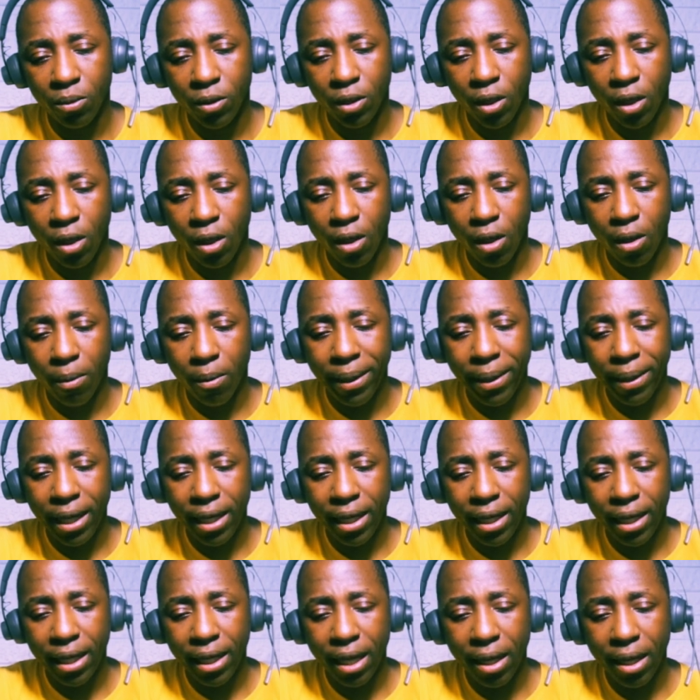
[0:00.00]
a paid
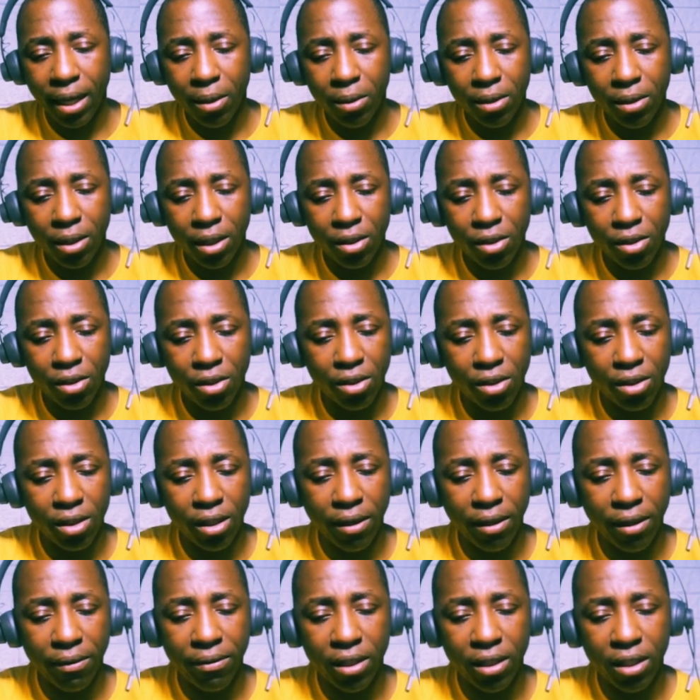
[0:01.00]
account, that's
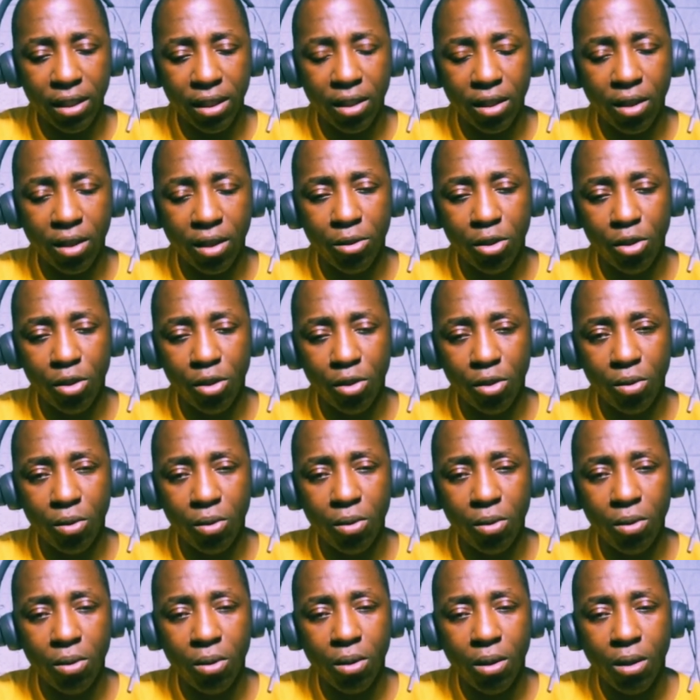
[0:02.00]
definitely up to you.
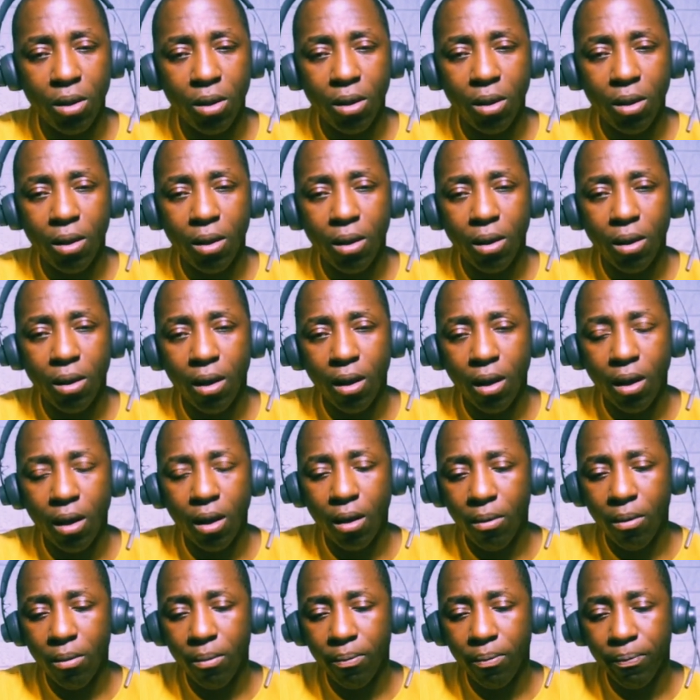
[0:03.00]

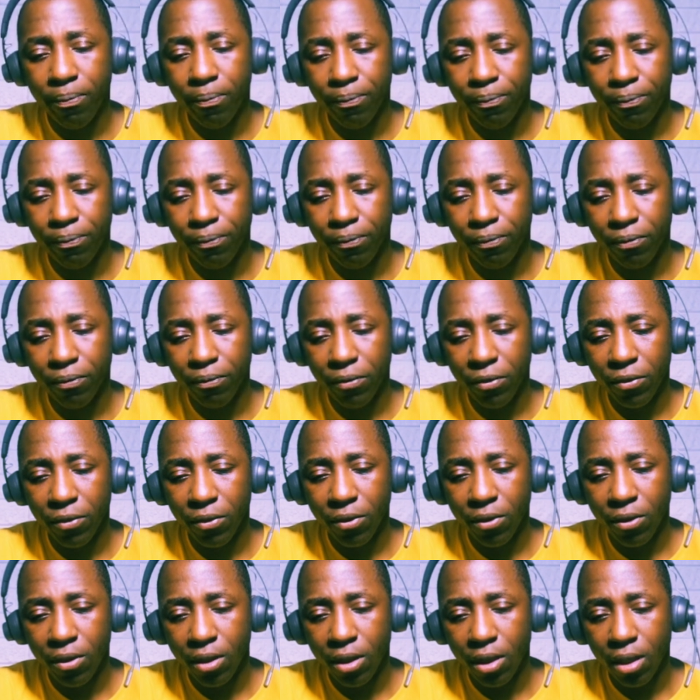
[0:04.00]

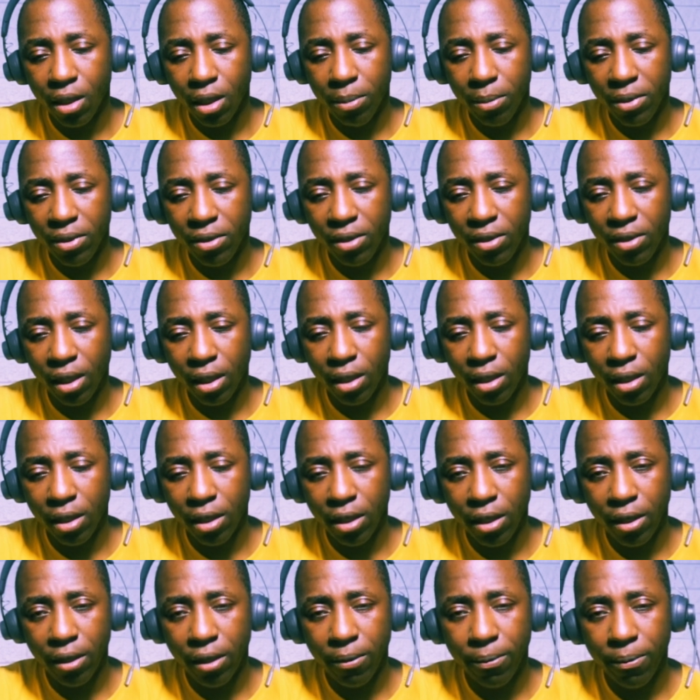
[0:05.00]
Give me a second
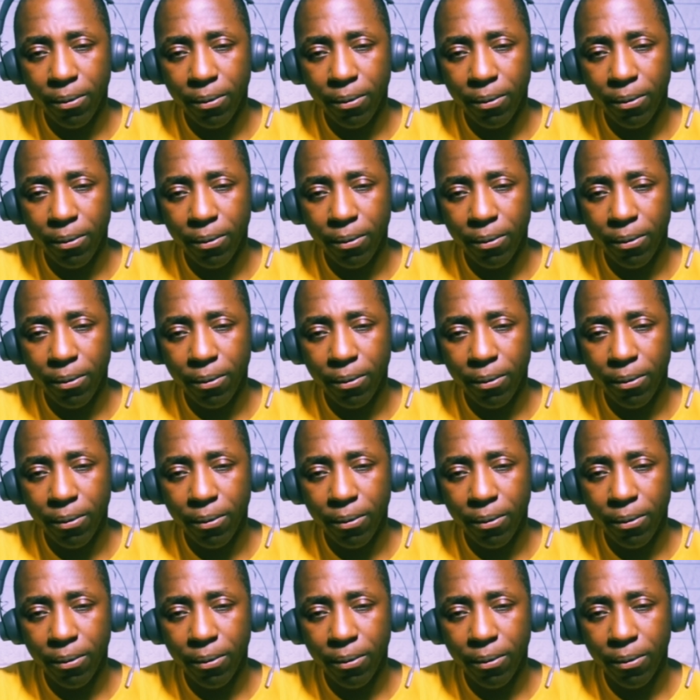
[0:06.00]
here.